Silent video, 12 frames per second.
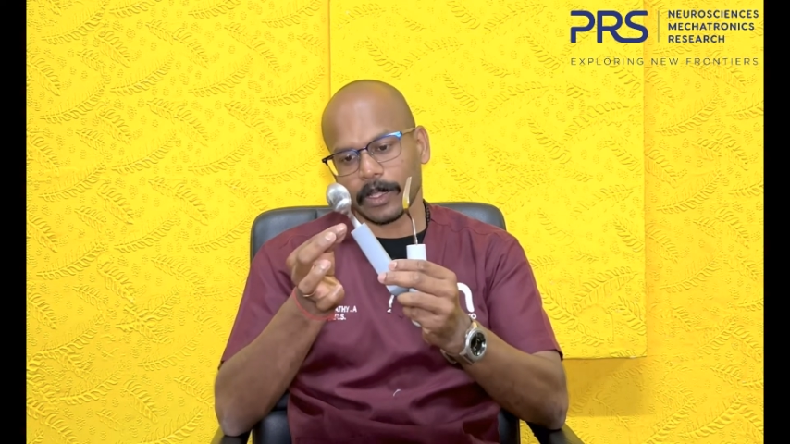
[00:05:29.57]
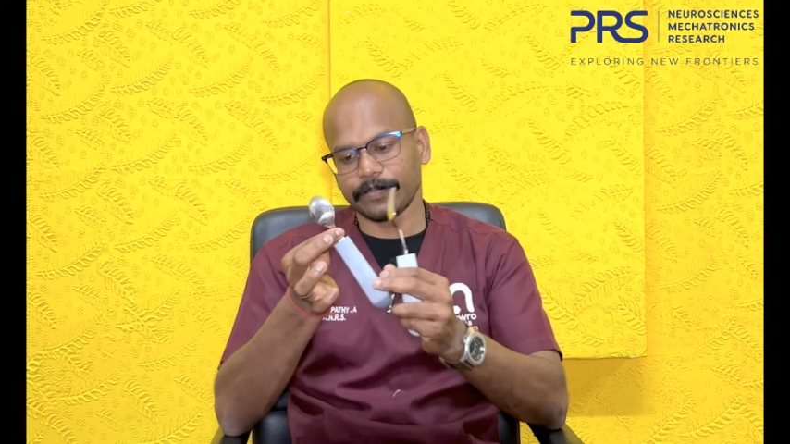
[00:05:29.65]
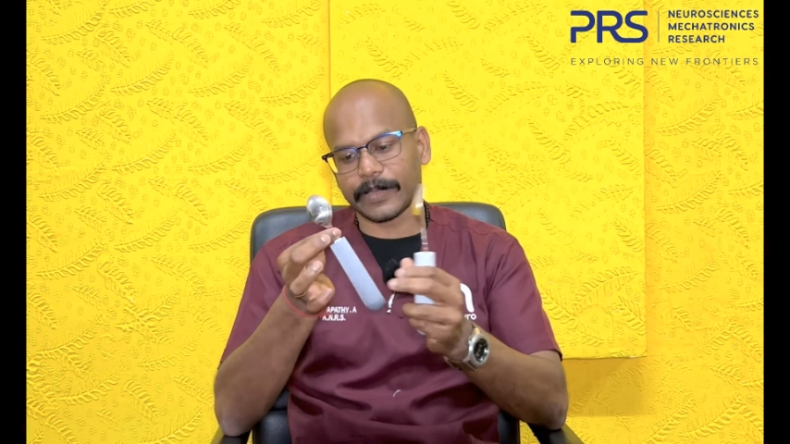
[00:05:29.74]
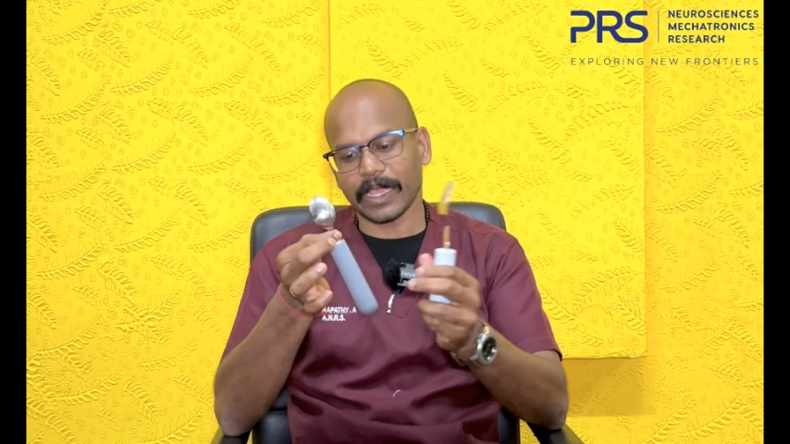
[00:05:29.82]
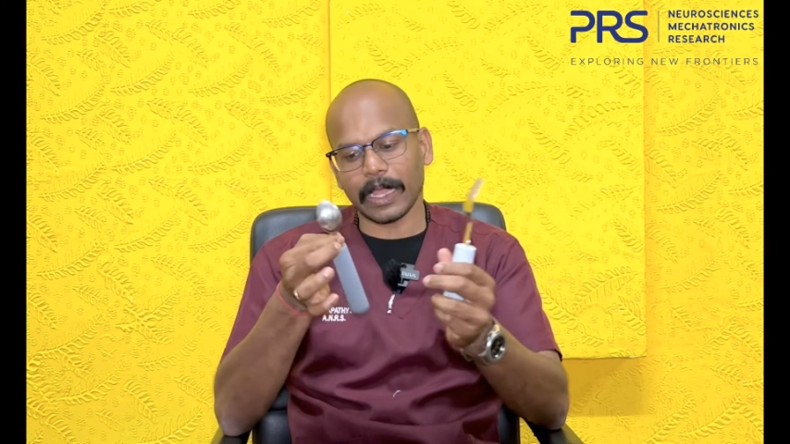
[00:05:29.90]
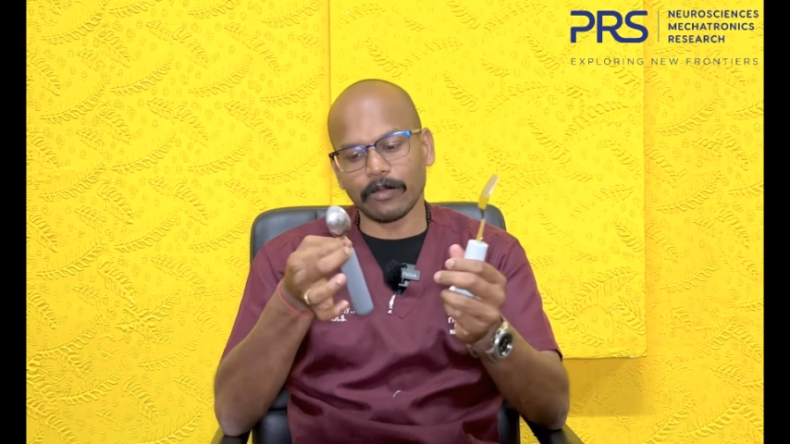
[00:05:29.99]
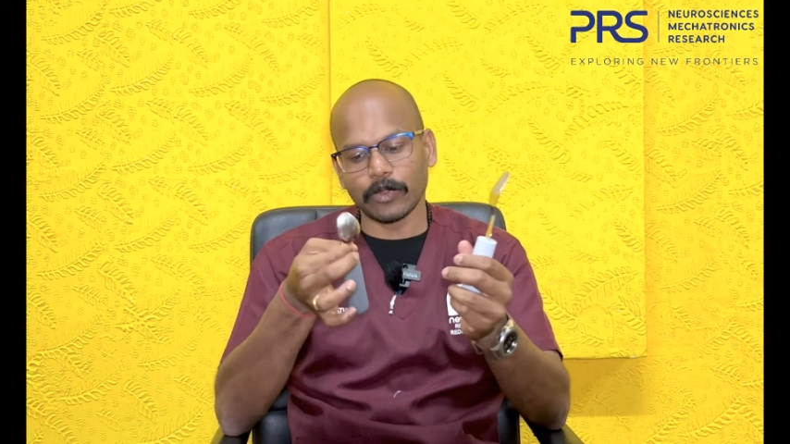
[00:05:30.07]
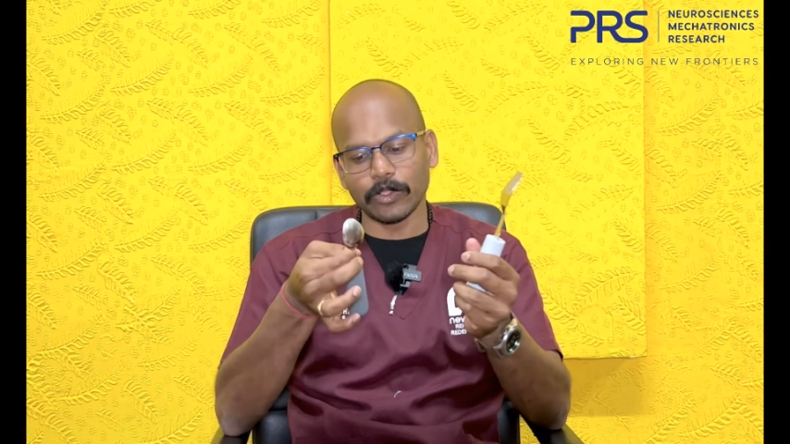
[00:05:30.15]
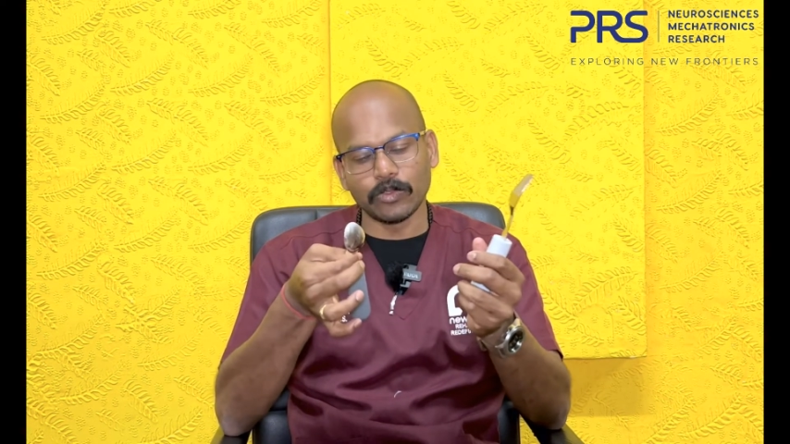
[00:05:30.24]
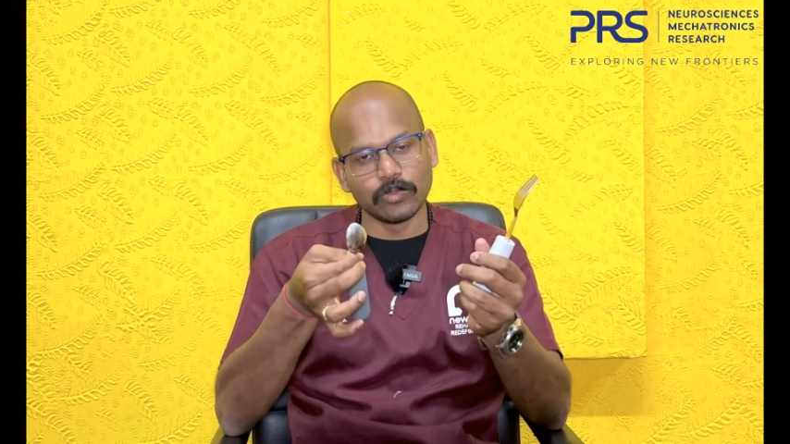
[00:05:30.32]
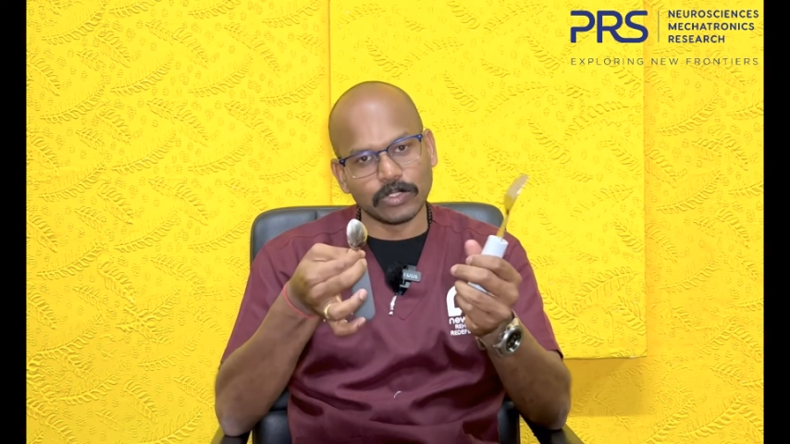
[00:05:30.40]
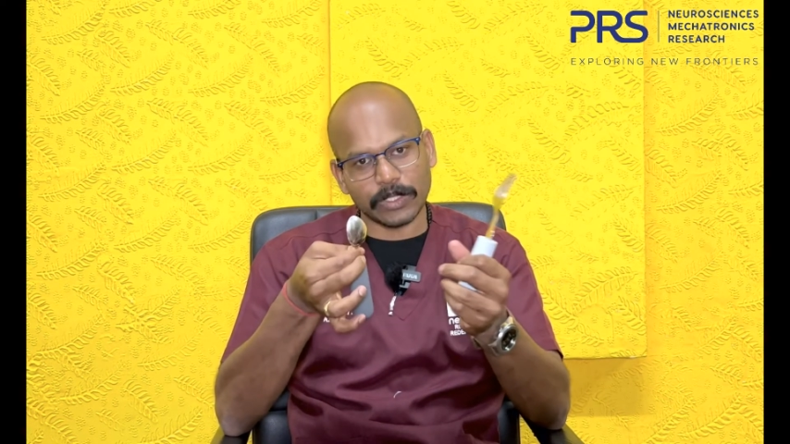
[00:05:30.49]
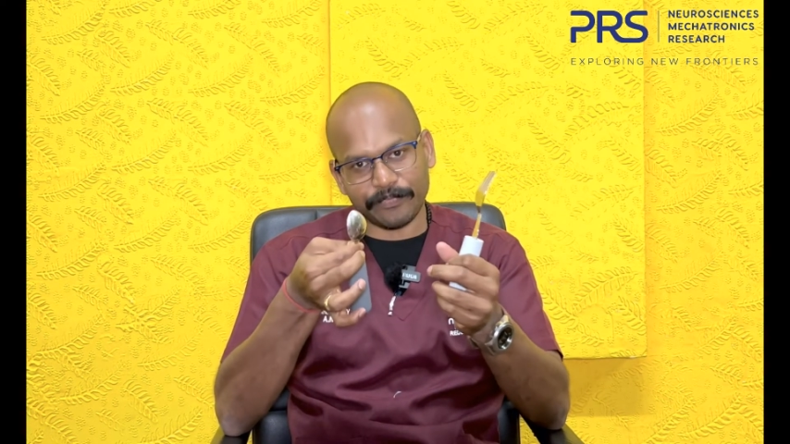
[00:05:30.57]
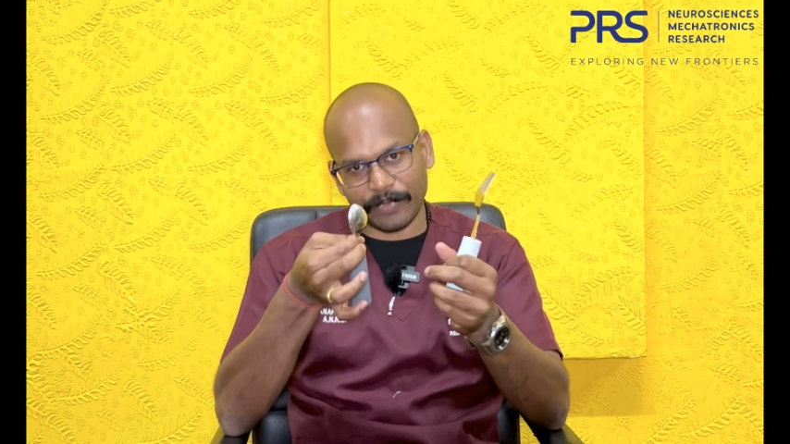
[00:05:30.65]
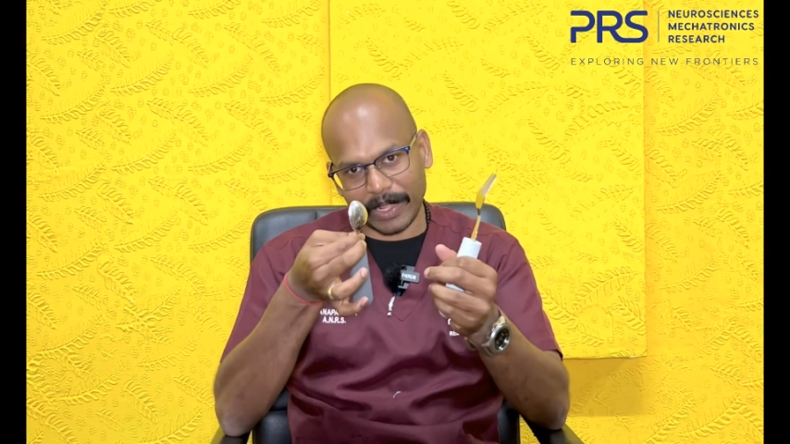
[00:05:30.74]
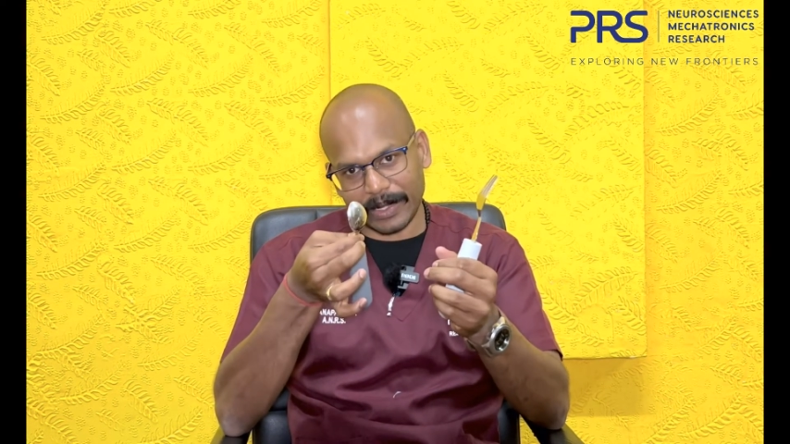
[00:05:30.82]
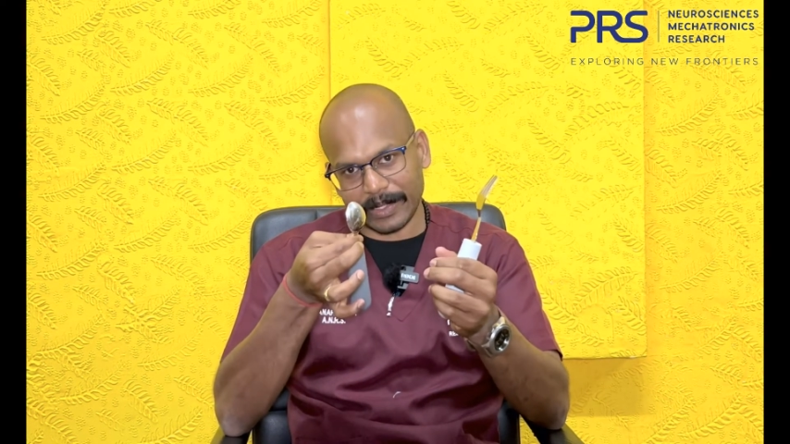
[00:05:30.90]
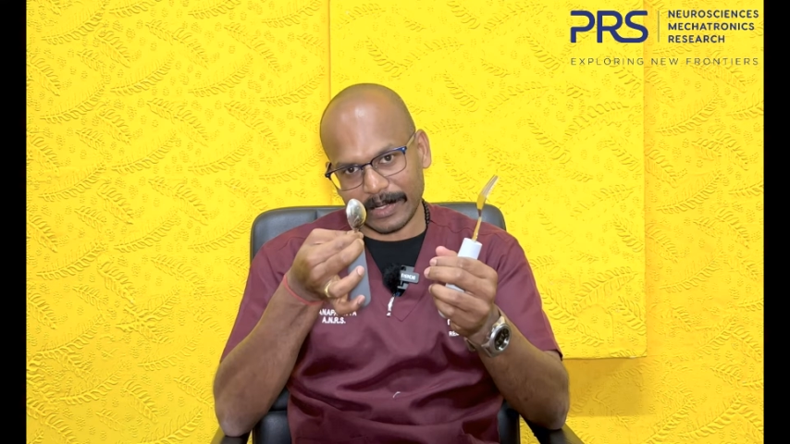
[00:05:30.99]
they have to use a
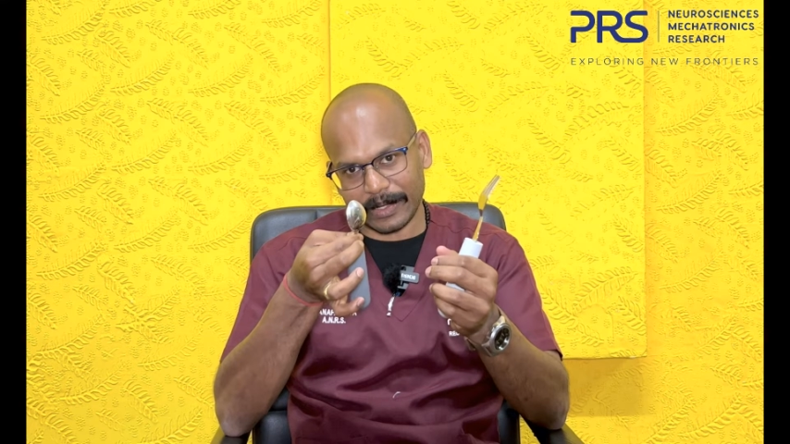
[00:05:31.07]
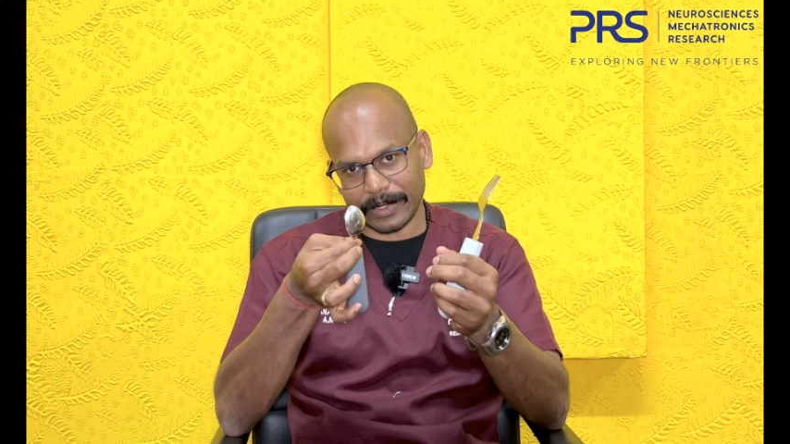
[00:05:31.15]
finer